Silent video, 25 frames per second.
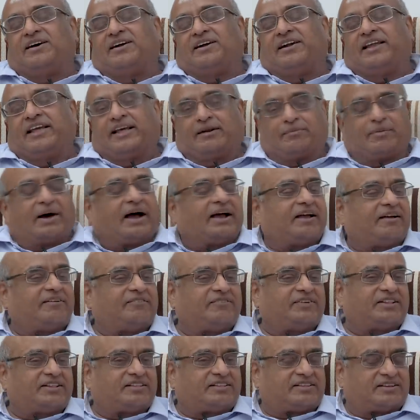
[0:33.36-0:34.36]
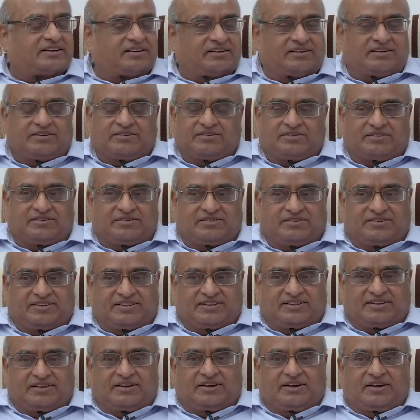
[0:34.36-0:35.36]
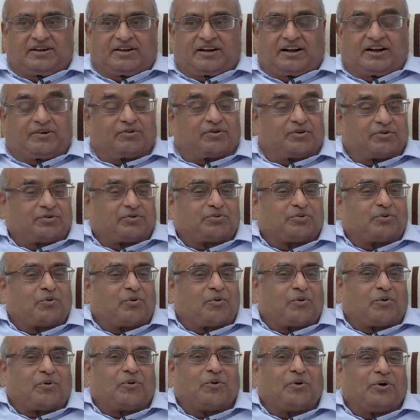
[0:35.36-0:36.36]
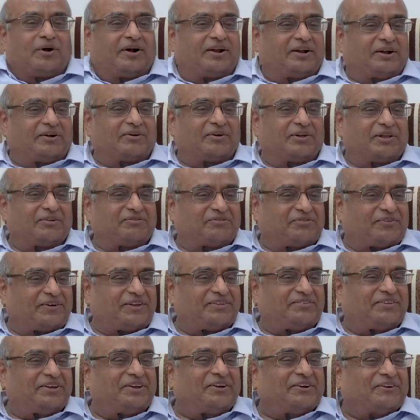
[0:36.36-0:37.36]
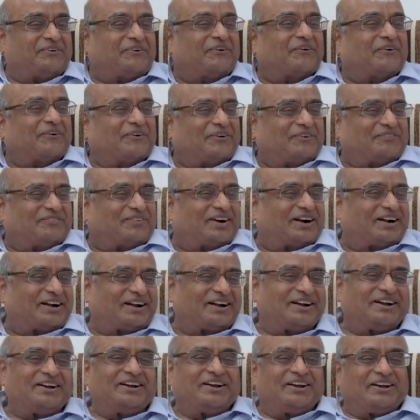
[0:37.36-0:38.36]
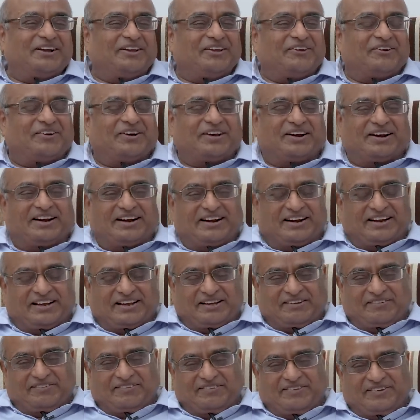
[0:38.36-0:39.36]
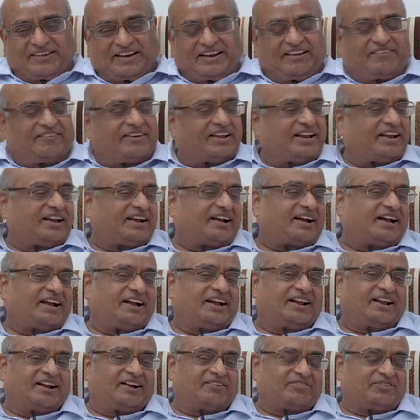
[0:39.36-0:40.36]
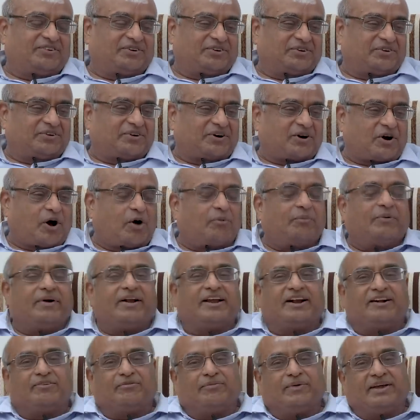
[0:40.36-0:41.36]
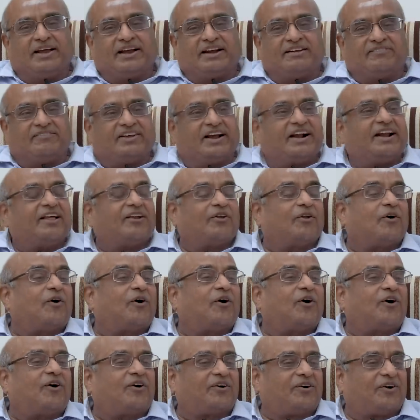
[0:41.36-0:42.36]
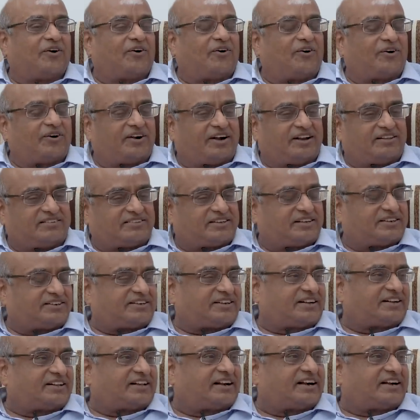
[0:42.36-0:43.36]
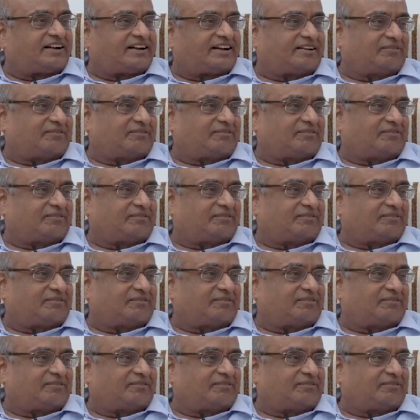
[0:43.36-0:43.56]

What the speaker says: nearby with, it was so cold, it was freezing cold, but you were very, very kind enough to accommodate me, and we had a long, long discussion that